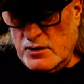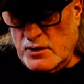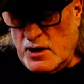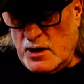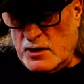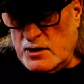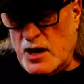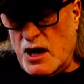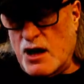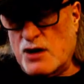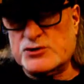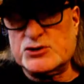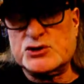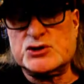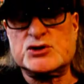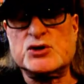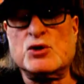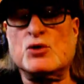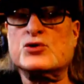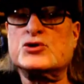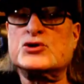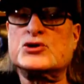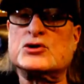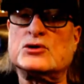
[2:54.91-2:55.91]
allow
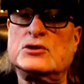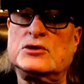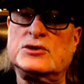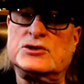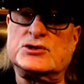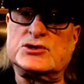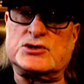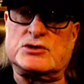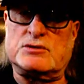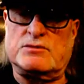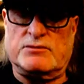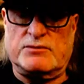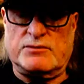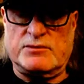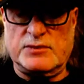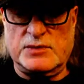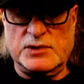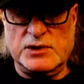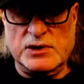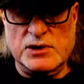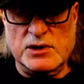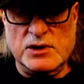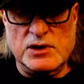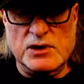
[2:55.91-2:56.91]
socialism
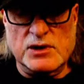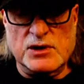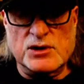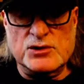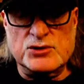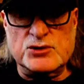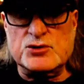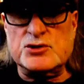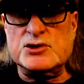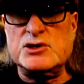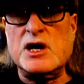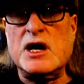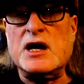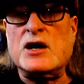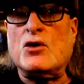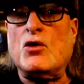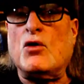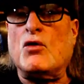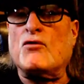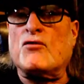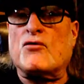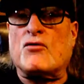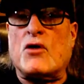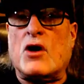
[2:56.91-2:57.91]
to take
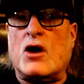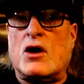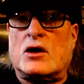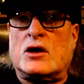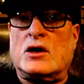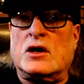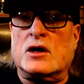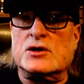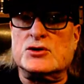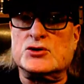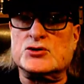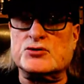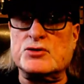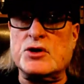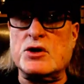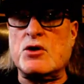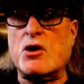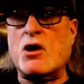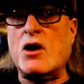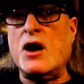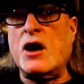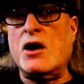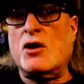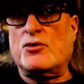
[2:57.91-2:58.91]
over our country and
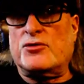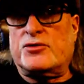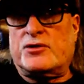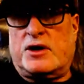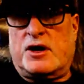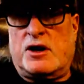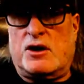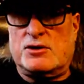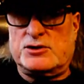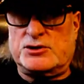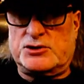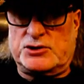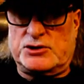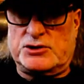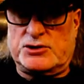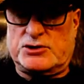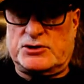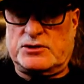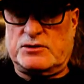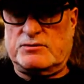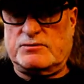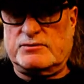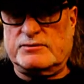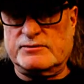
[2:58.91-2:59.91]
our healthcare
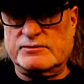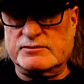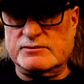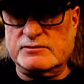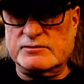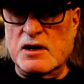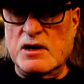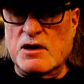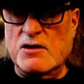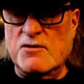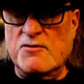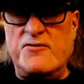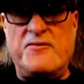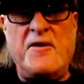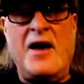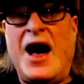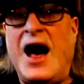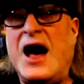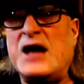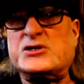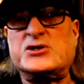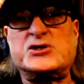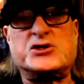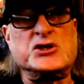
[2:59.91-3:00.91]
system.
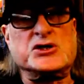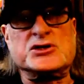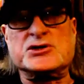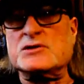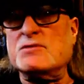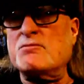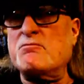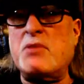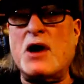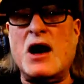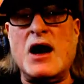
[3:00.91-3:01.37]
Fascism,